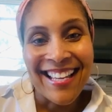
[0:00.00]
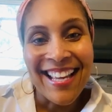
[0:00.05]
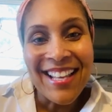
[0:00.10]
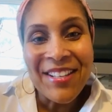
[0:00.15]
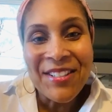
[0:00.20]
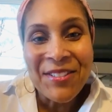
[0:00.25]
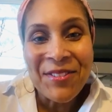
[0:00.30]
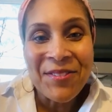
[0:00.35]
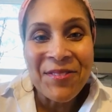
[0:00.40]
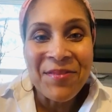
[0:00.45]

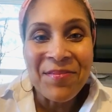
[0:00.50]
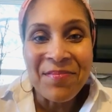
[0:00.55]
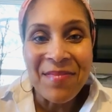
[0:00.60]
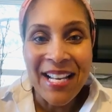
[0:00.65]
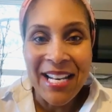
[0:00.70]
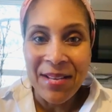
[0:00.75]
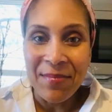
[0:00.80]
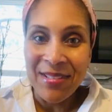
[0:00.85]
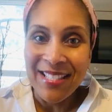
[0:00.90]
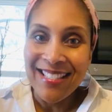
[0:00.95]
Hello, my
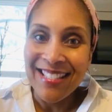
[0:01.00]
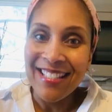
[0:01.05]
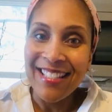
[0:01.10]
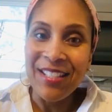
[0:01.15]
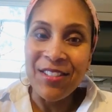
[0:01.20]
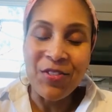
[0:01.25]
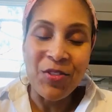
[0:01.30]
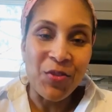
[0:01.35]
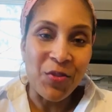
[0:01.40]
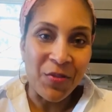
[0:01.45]
name is
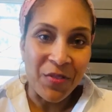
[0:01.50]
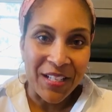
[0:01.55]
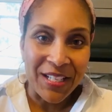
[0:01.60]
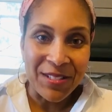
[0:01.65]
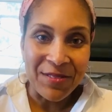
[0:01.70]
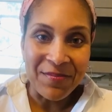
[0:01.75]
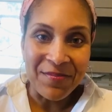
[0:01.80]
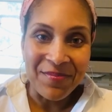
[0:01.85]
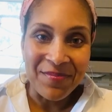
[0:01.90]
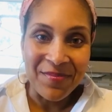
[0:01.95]
Talise
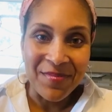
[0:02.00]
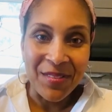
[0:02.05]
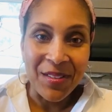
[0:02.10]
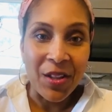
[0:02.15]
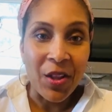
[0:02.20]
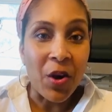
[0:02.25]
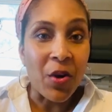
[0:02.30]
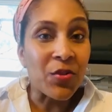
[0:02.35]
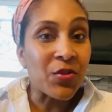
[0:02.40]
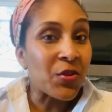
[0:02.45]
Trevigne,
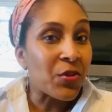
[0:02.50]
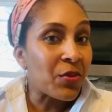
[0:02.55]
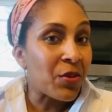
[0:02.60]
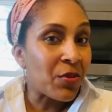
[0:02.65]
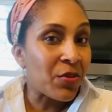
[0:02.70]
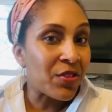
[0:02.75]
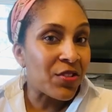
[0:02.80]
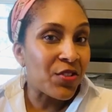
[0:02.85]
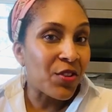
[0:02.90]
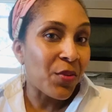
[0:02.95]
also
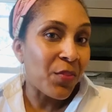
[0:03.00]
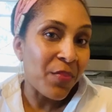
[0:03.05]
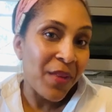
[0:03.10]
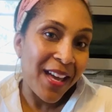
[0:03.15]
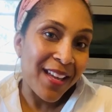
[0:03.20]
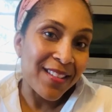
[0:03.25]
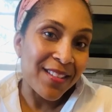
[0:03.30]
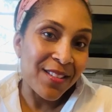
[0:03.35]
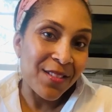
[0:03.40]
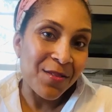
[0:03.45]
known as your
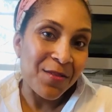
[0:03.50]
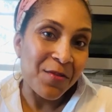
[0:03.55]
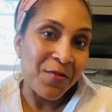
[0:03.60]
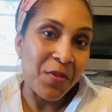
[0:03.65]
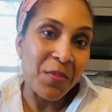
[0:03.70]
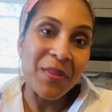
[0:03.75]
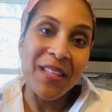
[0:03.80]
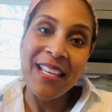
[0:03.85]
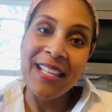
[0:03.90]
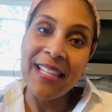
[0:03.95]
Bess
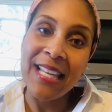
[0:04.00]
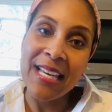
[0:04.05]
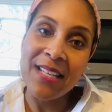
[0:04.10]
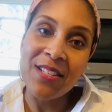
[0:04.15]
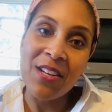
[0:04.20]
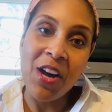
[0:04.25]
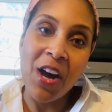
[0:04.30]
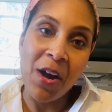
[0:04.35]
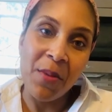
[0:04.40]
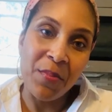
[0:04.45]
from the
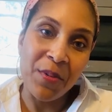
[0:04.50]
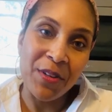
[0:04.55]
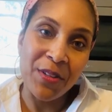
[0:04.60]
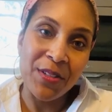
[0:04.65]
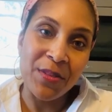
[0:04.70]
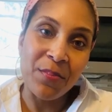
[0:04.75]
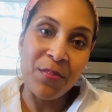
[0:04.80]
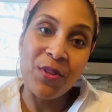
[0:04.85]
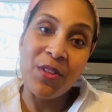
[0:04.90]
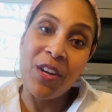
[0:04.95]
Atlanta
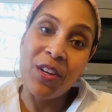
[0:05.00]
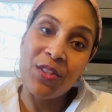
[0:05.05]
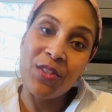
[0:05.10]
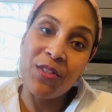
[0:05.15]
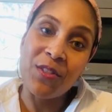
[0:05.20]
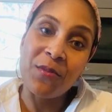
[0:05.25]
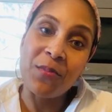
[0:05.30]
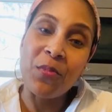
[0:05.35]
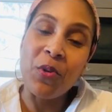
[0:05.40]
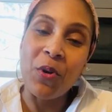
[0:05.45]
Opera's
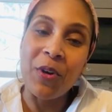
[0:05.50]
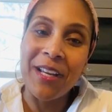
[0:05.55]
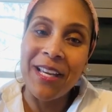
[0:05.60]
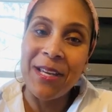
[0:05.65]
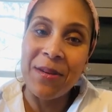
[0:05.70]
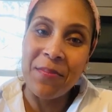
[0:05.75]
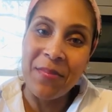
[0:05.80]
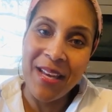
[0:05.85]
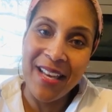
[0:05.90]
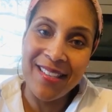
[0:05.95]
production of
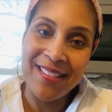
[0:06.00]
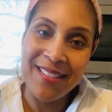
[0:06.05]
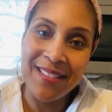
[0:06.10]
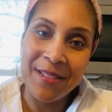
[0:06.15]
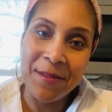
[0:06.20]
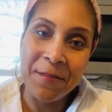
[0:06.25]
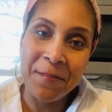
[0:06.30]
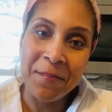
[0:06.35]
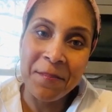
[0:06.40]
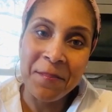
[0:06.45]
Porgy and
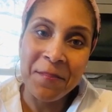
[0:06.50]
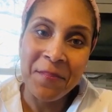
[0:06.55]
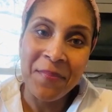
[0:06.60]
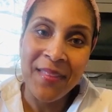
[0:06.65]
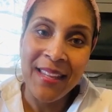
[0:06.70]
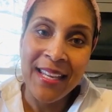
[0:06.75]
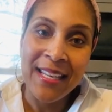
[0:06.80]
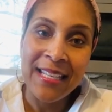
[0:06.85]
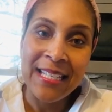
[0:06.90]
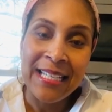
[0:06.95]
Bess.
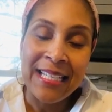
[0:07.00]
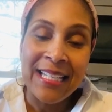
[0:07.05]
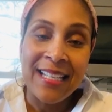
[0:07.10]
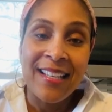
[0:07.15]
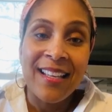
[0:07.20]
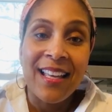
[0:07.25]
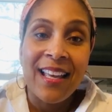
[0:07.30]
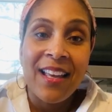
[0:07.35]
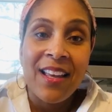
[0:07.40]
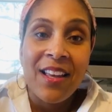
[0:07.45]

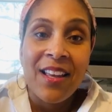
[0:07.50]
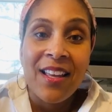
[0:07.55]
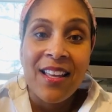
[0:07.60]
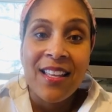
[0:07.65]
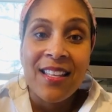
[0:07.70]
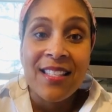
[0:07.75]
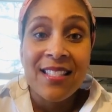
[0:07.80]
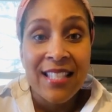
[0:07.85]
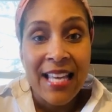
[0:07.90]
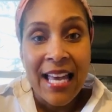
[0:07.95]

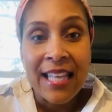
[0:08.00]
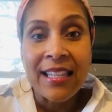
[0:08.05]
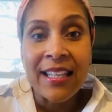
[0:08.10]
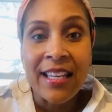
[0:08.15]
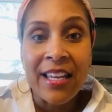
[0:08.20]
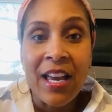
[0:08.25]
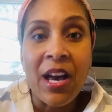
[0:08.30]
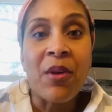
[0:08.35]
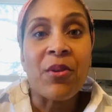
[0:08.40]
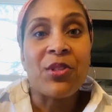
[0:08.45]

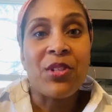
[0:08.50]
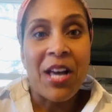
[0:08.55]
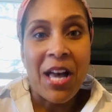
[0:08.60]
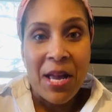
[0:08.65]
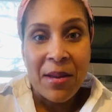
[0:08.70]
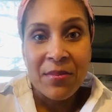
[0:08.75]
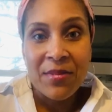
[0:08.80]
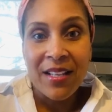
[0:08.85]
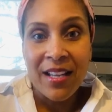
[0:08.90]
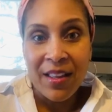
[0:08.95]
Sadly, our
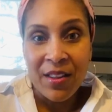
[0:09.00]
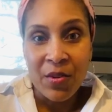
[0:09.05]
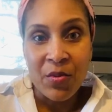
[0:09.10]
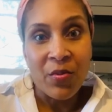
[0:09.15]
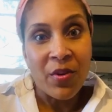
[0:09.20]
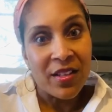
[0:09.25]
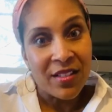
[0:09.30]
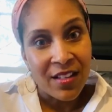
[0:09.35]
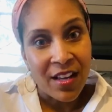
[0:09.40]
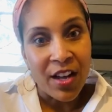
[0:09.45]
time together
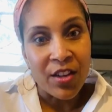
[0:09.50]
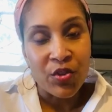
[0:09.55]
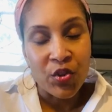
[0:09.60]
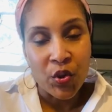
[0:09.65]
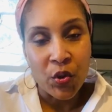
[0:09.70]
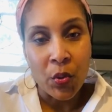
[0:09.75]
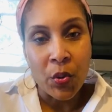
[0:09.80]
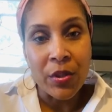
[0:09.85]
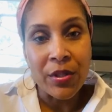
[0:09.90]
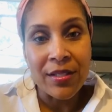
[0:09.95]
was cut
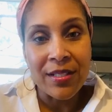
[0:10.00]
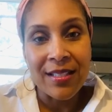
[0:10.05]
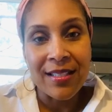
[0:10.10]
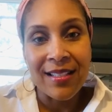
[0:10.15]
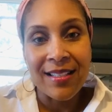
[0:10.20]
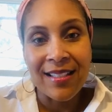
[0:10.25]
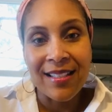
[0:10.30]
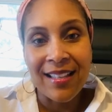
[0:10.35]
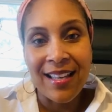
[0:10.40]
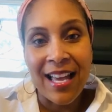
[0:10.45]
short,
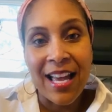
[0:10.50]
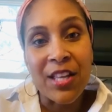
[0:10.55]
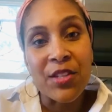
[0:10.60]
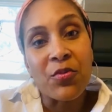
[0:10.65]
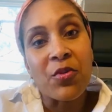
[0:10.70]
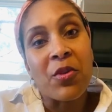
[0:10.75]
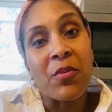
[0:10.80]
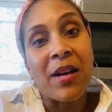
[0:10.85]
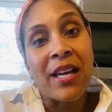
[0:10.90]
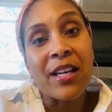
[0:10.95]
as
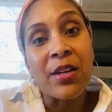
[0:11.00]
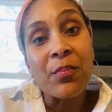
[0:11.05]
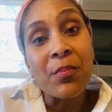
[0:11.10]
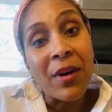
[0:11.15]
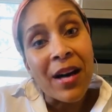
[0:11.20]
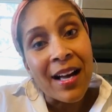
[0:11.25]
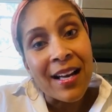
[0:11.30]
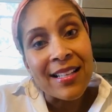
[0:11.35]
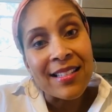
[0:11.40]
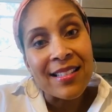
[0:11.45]
were my
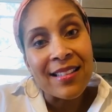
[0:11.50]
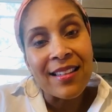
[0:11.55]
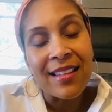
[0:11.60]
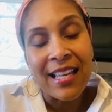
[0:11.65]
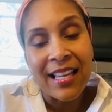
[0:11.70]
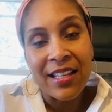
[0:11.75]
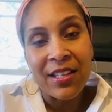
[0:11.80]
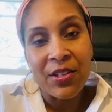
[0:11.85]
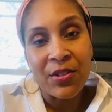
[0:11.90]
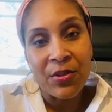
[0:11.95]
goodbyes and
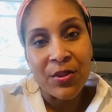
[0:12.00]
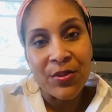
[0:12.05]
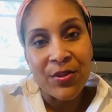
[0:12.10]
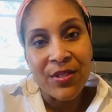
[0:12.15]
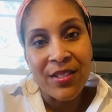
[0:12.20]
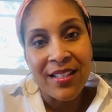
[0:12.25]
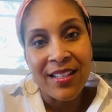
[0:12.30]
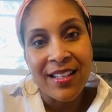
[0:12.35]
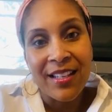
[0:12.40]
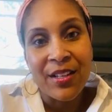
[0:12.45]
thank
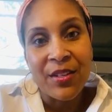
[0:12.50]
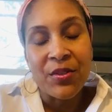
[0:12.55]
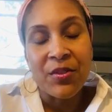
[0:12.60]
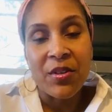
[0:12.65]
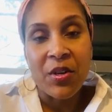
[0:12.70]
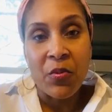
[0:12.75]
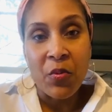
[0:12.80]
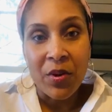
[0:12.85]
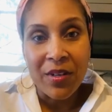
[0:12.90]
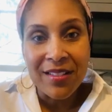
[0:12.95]
yous,
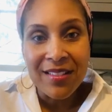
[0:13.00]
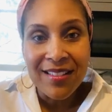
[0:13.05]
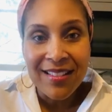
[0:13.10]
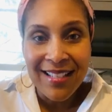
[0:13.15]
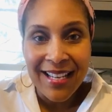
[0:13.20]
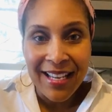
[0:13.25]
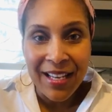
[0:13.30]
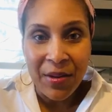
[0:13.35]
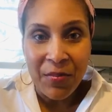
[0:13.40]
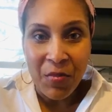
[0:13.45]
so I wanted to
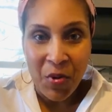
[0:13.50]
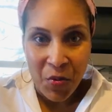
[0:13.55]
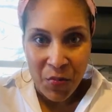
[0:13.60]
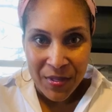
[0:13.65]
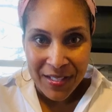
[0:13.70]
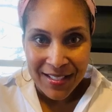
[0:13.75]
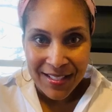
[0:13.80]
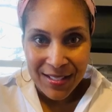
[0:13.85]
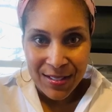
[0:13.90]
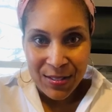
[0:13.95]
take a
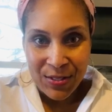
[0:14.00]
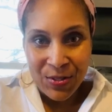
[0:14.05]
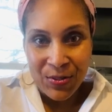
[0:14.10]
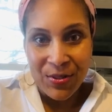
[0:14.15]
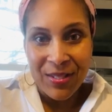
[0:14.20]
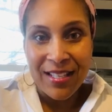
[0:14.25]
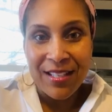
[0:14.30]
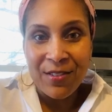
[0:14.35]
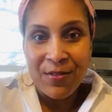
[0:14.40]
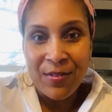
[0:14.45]
moment to
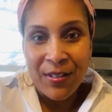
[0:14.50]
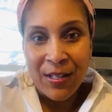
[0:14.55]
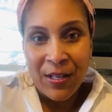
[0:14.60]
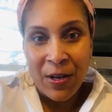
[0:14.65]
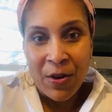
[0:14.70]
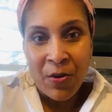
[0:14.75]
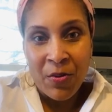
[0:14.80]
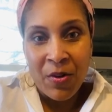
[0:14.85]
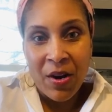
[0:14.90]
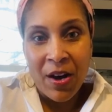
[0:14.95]
send a
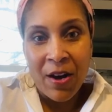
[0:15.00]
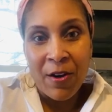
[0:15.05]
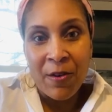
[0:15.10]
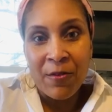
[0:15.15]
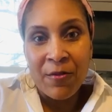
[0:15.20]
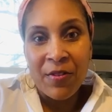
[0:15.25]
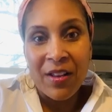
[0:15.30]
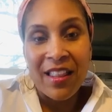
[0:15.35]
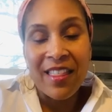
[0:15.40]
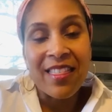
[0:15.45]
video
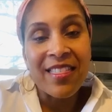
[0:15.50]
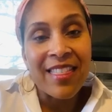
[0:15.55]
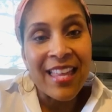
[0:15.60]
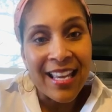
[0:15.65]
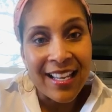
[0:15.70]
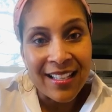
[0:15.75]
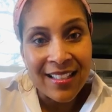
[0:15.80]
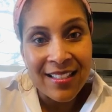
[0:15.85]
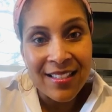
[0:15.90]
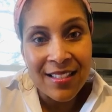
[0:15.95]
of
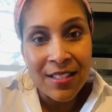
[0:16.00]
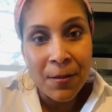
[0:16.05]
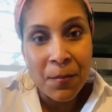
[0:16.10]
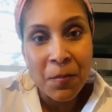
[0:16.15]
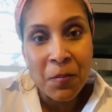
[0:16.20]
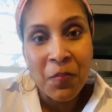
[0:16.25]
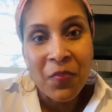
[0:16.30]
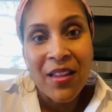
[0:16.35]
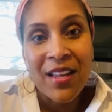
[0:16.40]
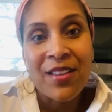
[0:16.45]
thanks
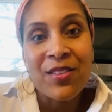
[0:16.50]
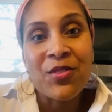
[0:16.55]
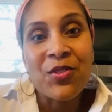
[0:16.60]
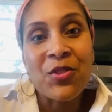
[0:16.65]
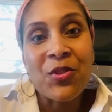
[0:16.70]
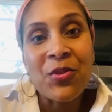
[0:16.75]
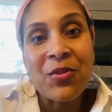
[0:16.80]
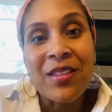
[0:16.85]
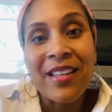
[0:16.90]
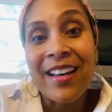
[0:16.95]

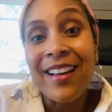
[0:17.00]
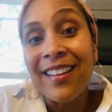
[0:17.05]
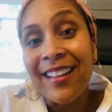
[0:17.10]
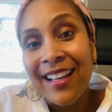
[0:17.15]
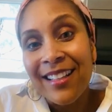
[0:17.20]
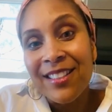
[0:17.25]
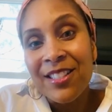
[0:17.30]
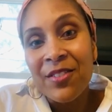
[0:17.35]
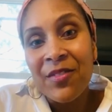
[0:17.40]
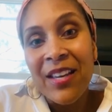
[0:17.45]
to the
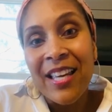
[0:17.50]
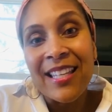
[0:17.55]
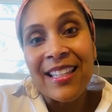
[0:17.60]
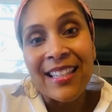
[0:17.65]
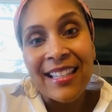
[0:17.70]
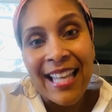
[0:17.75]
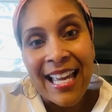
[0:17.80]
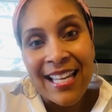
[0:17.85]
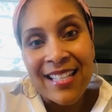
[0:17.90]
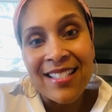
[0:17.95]
collective
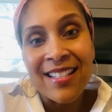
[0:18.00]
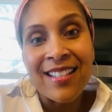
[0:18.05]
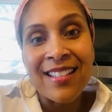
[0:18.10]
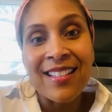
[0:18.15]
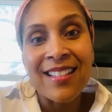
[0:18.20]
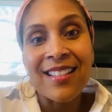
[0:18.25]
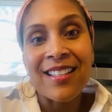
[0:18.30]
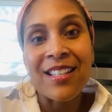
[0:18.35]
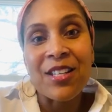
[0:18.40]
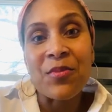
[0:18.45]

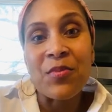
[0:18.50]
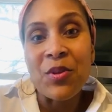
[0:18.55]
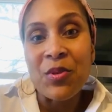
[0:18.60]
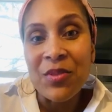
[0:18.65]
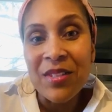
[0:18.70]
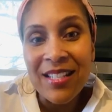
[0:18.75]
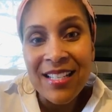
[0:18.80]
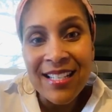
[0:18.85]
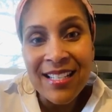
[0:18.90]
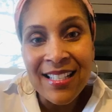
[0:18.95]
Atlanta
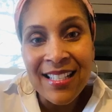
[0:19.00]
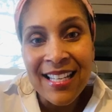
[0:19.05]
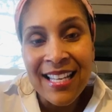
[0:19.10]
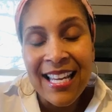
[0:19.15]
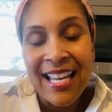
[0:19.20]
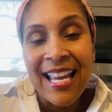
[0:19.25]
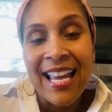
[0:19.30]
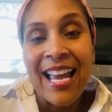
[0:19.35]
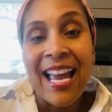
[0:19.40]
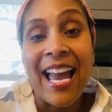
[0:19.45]
community
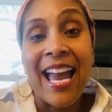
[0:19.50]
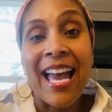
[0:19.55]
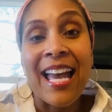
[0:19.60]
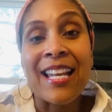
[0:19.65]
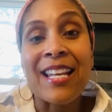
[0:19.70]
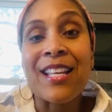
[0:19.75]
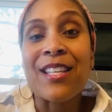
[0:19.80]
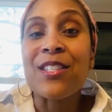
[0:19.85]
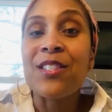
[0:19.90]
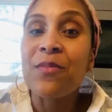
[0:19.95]

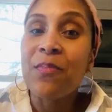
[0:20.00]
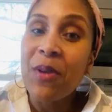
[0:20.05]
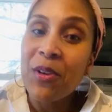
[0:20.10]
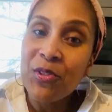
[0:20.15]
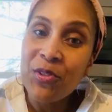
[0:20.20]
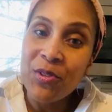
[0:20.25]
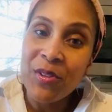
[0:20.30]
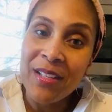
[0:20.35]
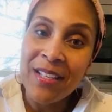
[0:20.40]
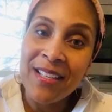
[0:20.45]
and
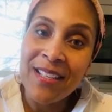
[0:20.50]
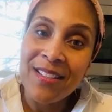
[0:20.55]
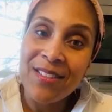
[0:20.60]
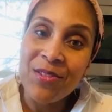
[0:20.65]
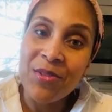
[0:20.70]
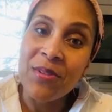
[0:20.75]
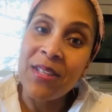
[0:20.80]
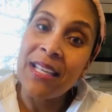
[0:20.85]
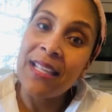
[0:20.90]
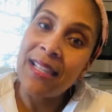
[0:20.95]
especially
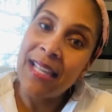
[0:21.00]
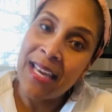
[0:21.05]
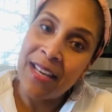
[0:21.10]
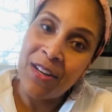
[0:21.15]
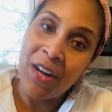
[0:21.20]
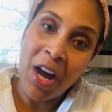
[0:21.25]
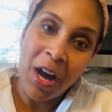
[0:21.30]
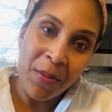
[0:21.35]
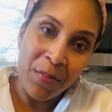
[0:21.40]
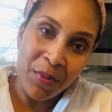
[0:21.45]
to the
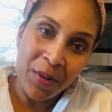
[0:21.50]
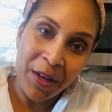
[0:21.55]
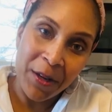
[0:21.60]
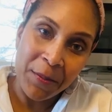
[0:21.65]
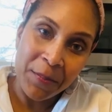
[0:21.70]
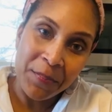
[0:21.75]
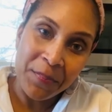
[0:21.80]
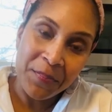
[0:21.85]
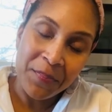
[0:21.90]
Atlanta Opera.